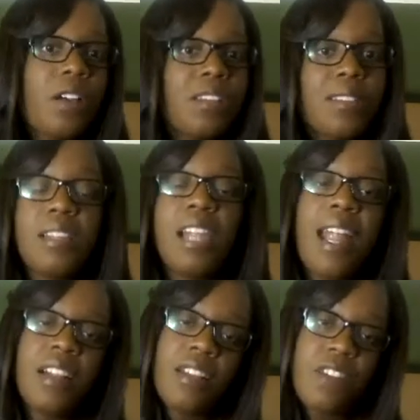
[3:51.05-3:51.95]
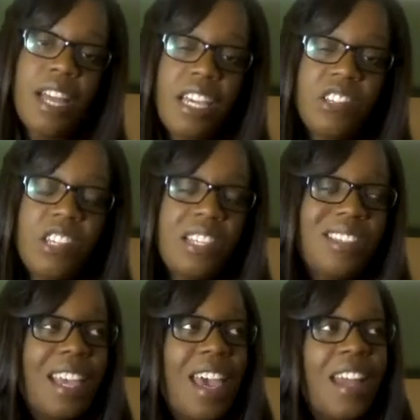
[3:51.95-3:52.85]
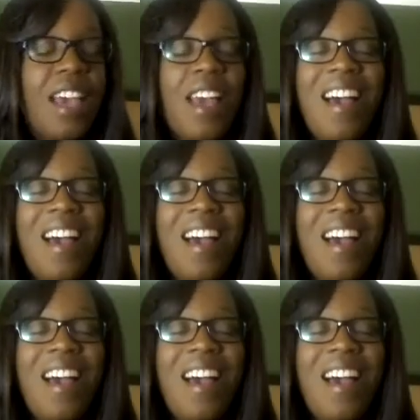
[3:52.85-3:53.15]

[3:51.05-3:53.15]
because it's a lot of different agents that